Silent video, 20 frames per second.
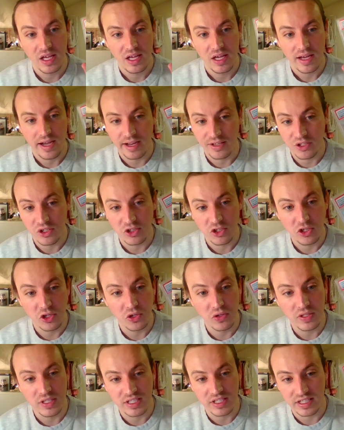I just
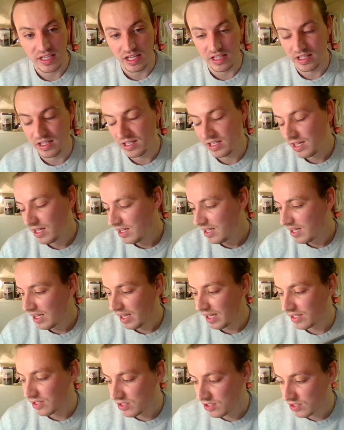couldn't sell it.
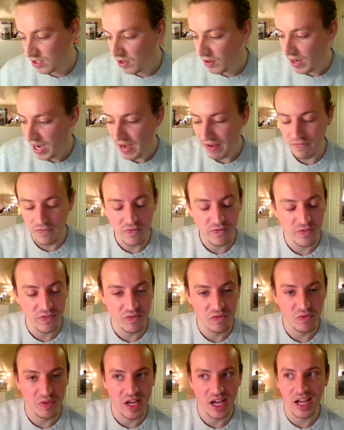And so I've
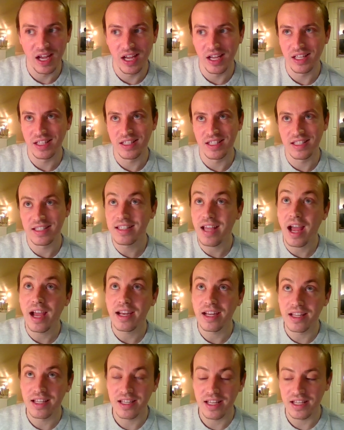
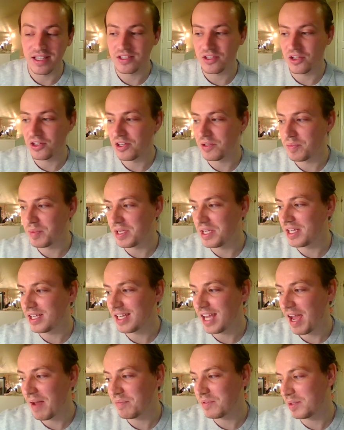decided it's going to be
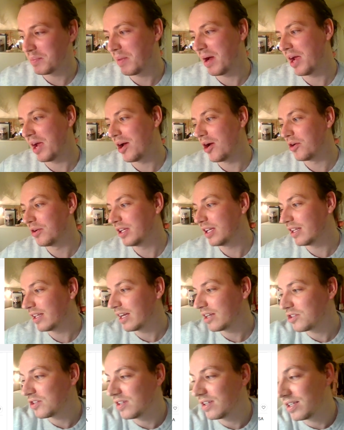kept in my own
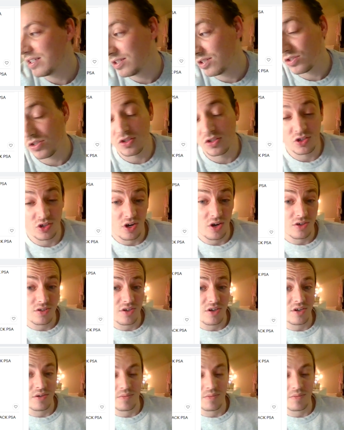collection because it's a Charizard.